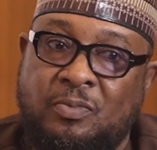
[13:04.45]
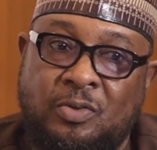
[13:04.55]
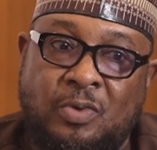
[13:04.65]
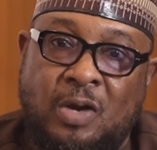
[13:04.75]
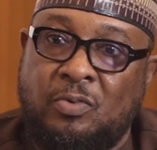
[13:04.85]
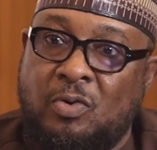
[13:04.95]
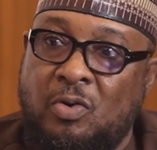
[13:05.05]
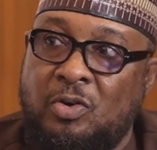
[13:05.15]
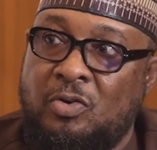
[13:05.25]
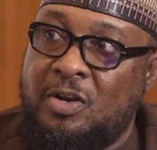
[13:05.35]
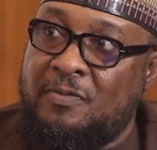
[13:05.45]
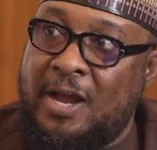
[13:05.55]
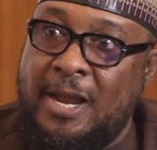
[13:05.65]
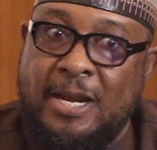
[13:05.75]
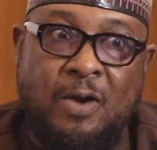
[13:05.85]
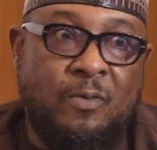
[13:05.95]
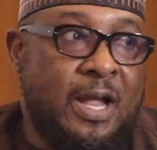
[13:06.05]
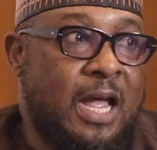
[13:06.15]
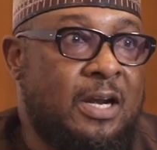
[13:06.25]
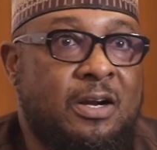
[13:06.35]
with what we call Unify, that we
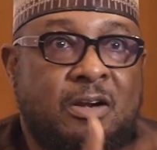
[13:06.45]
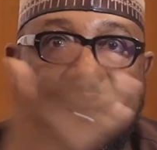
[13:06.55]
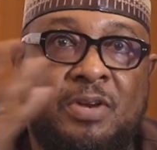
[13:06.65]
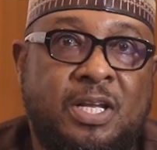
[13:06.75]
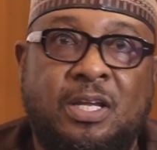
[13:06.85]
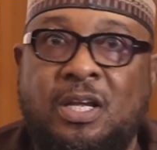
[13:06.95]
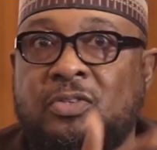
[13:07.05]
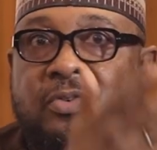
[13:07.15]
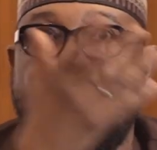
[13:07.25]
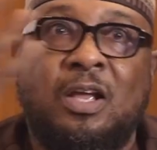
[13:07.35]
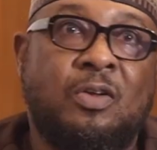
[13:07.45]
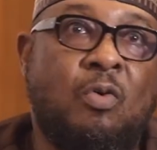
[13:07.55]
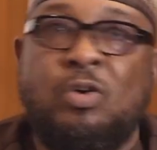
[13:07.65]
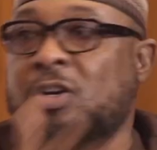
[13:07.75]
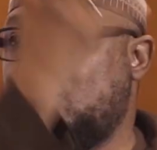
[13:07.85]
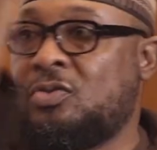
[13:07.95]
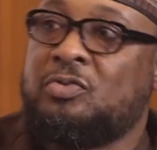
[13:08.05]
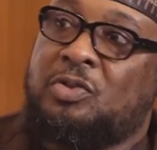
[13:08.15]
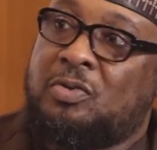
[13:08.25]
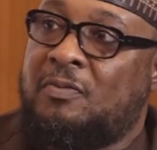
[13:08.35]
can replicate your whole
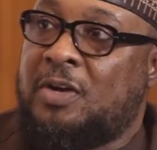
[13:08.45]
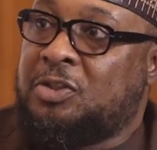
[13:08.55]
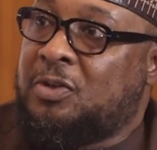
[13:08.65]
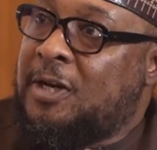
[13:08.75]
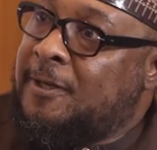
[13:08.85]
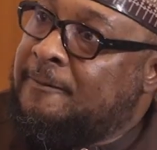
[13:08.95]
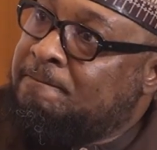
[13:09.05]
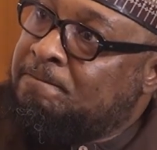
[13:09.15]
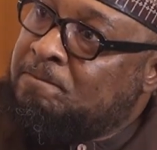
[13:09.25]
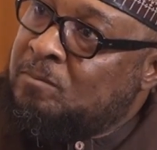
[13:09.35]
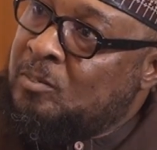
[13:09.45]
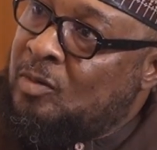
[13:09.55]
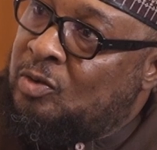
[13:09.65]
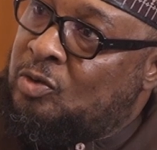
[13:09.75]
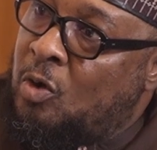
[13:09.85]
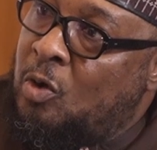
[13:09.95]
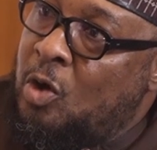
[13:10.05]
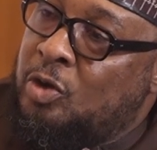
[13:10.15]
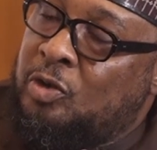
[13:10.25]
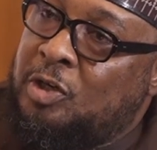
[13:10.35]
institution virtually.
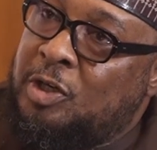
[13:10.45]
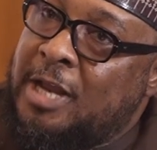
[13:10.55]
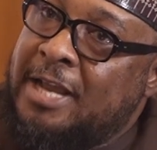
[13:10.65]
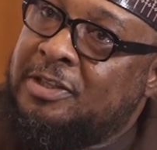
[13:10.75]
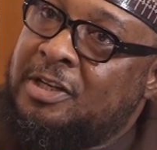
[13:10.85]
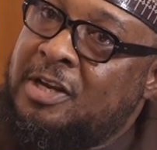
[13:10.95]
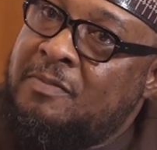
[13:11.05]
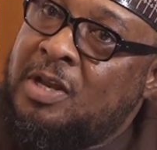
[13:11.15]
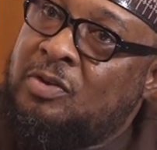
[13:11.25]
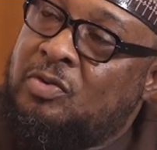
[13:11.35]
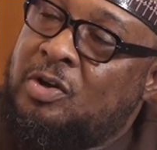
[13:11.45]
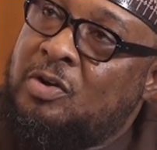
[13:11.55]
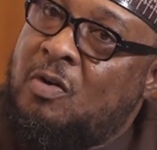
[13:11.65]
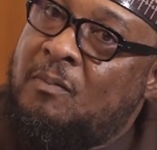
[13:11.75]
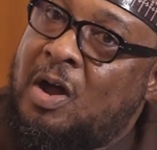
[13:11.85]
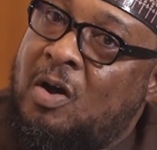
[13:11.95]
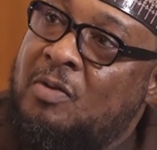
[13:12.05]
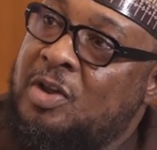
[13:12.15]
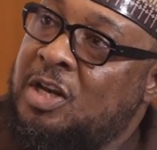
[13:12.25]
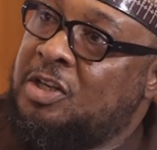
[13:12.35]
So you see, there is limit to the number
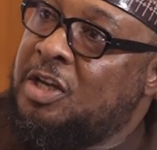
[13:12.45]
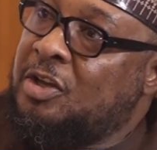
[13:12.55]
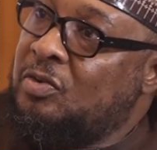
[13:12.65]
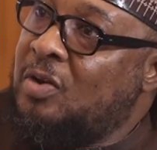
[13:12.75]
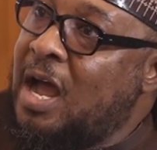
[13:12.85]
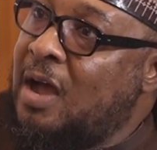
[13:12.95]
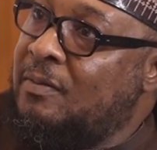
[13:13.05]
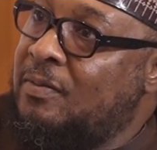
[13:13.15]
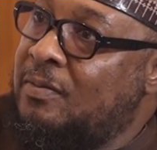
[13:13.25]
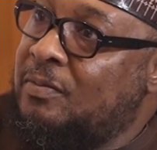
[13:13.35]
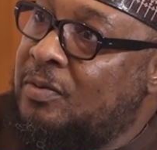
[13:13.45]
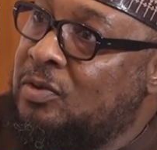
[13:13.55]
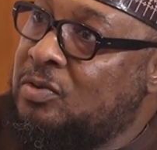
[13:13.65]
of intake you have for